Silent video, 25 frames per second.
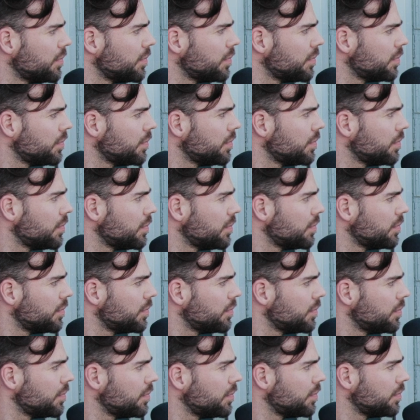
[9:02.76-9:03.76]

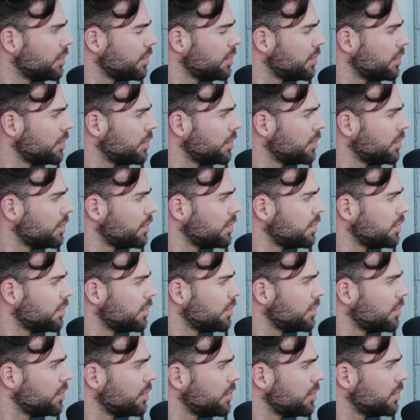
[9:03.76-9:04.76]

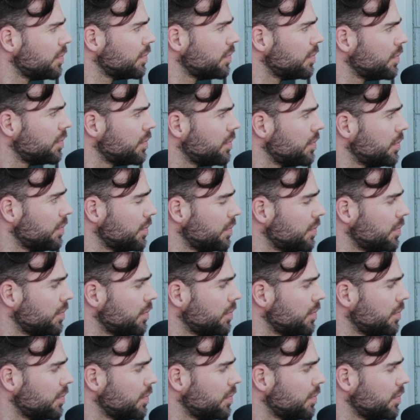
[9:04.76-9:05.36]
(not speaking)